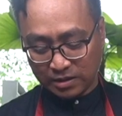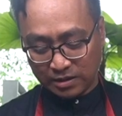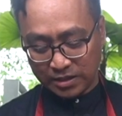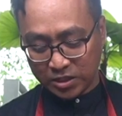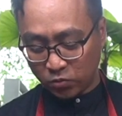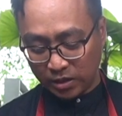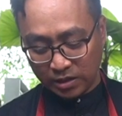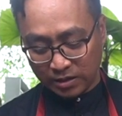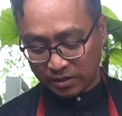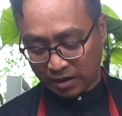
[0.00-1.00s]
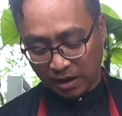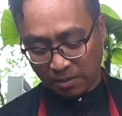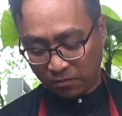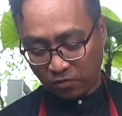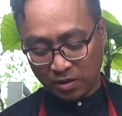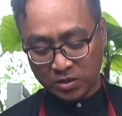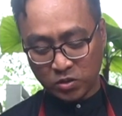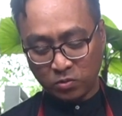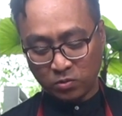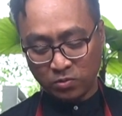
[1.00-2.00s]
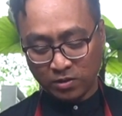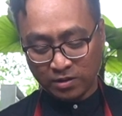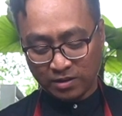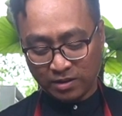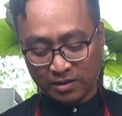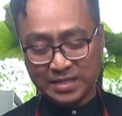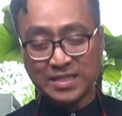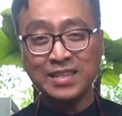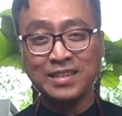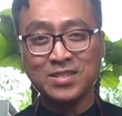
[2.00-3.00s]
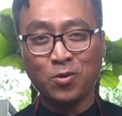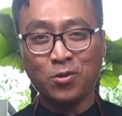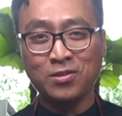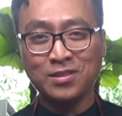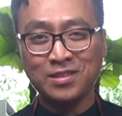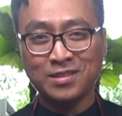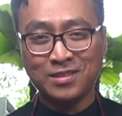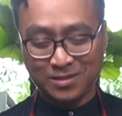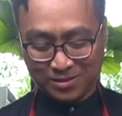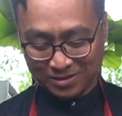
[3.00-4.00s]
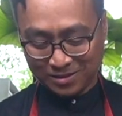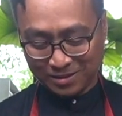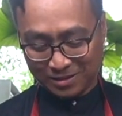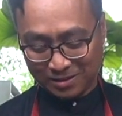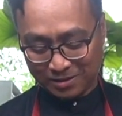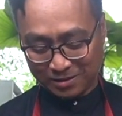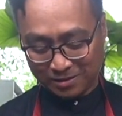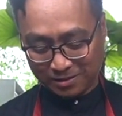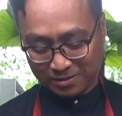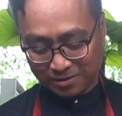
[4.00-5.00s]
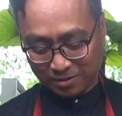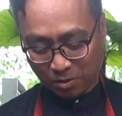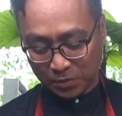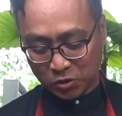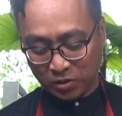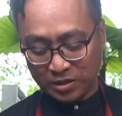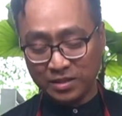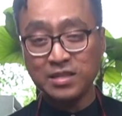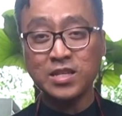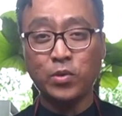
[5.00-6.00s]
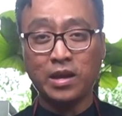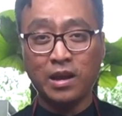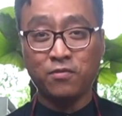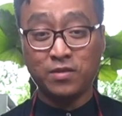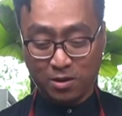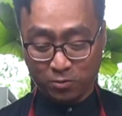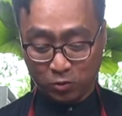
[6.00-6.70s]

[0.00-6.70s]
This is really the time for us to seize all the opportunities that we have now